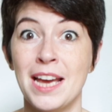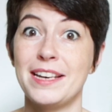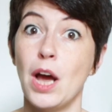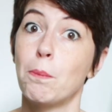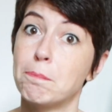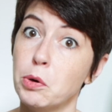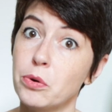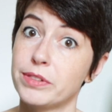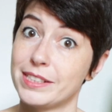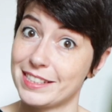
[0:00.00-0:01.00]
Now,
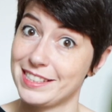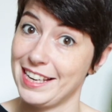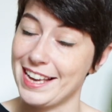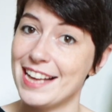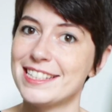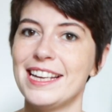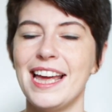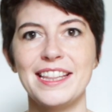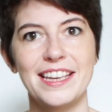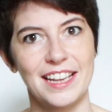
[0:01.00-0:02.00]
both the succinic acid
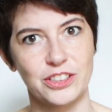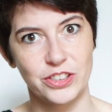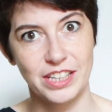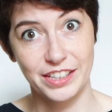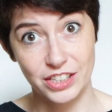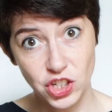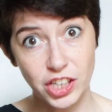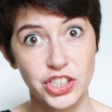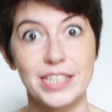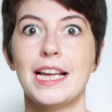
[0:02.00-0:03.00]
and the electrostatic
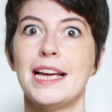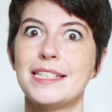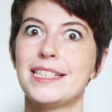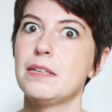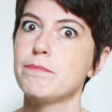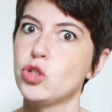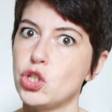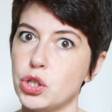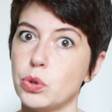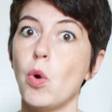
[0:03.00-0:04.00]
charges seem
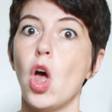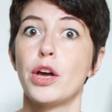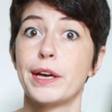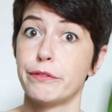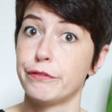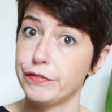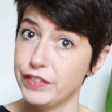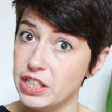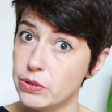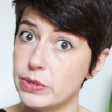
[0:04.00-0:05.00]
to
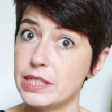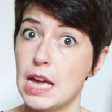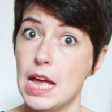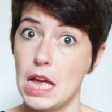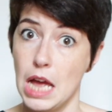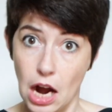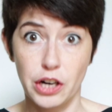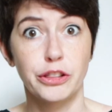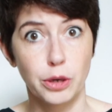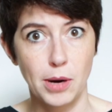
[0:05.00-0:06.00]
confuse
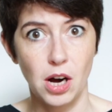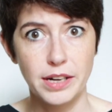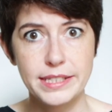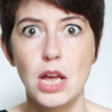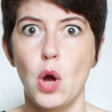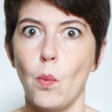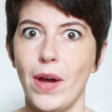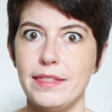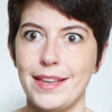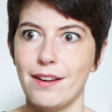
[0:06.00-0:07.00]
arthropods
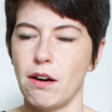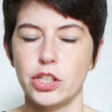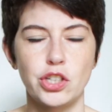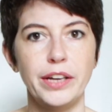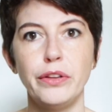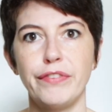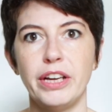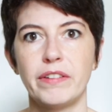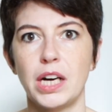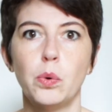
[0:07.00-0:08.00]
when they are trying to
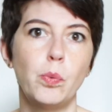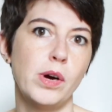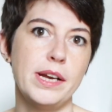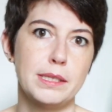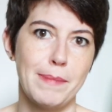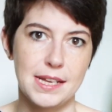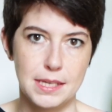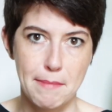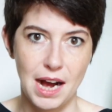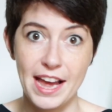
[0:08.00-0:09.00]
figure out what is
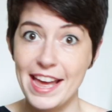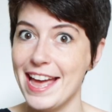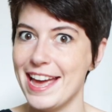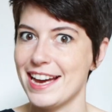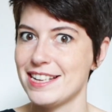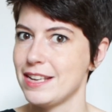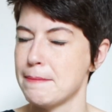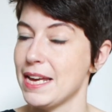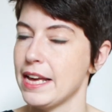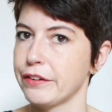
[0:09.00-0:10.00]
passing by, and they
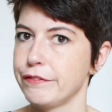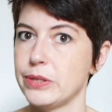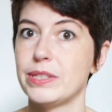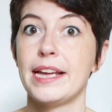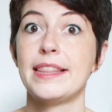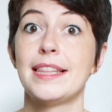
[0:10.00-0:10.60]
may get confused and